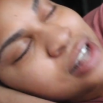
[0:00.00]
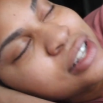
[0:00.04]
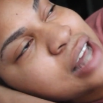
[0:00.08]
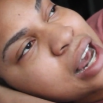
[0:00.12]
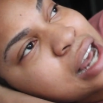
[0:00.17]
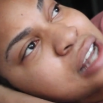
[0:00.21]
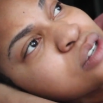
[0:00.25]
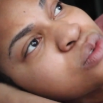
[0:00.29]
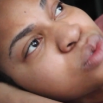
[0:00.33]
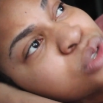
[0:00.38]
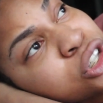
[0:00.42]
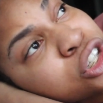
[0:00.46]

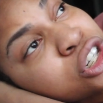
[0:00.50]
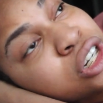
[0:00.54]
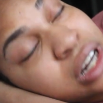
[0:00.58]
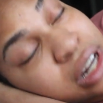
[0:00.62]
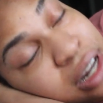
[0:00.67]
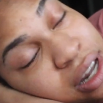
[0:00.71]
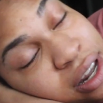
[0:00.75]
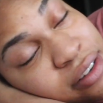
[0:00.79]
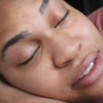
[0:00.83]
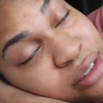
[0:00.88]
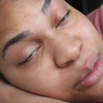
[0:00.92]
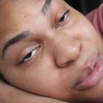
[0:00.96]
That's what she
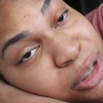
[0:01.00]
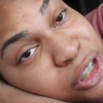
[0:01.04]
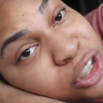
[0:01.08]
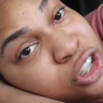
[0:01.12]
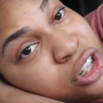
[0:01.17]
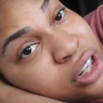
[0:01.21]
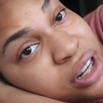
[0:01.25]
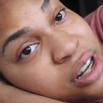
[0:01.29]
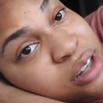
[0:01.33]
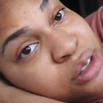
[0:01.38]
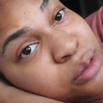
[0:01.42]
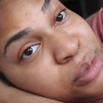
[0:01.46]
gives me.
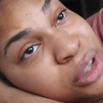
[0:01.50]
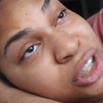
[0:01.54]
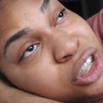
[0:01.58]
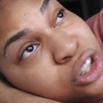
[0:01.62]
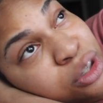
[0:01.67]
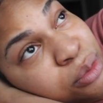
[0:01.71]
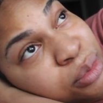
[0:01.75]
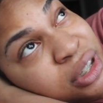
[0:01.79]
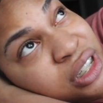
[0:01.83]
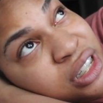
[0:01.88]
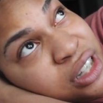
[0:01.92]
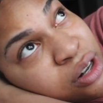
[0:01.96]
She gives me
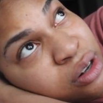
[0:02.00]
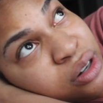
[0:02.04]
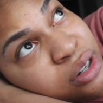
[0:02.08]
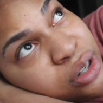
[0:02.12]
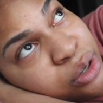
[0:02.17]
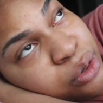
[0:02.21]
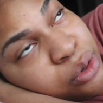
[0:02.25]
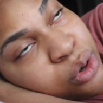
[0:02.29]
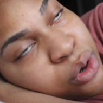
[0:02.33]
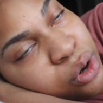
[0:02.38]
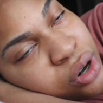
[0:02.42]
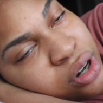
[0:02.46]
she be
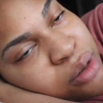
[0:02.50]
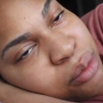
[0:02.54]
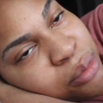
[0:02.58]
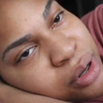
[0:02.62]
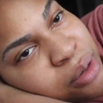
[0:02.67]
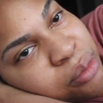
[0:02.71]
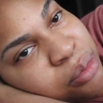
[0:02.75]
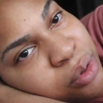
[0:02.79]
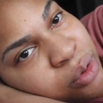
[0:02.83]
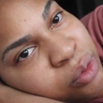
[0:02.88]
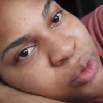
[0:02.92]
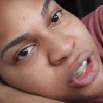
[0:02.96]
secretly recording
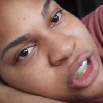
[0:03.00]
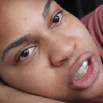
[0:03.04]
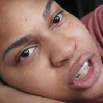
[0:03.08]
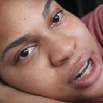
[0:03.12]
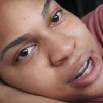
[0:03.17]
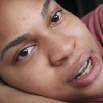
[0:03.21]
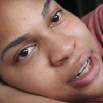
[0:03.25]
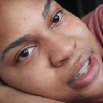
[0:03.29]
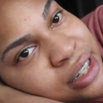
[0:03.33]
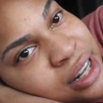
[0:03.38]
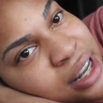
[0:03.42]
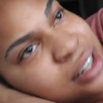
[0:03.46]
people when she
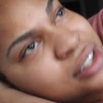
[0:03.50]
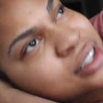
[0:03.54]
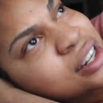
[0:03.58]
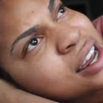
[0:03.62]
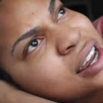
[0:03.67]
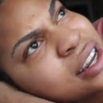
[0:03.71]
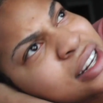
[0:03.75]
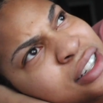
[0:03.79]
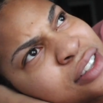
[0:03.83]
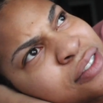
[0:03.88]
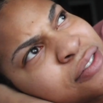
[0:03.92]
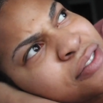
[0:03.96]
has sex.
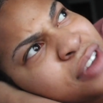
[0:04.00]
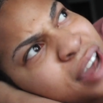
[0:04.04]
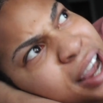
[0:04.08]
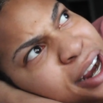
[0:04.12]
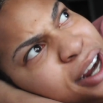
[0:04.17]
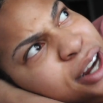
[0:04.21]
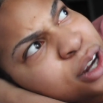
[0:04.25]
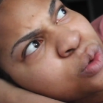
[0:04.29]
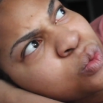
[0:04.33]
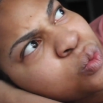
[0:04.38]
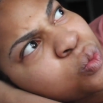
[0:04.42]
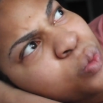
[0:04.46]
Like, it's
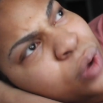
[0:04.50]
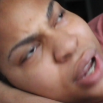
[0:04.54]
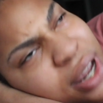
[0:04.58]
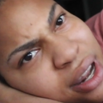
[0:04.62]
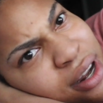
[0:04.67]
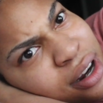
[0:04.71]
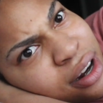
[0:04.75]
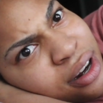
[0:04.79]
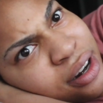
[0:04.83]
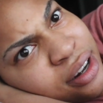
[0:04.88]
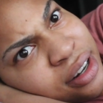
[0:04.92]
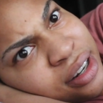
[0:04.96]
very
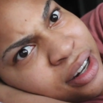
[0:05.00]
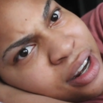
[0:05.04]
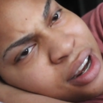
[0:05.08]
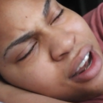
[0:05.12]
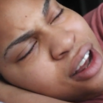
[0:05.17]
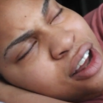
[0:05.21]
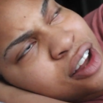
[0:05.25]
weird.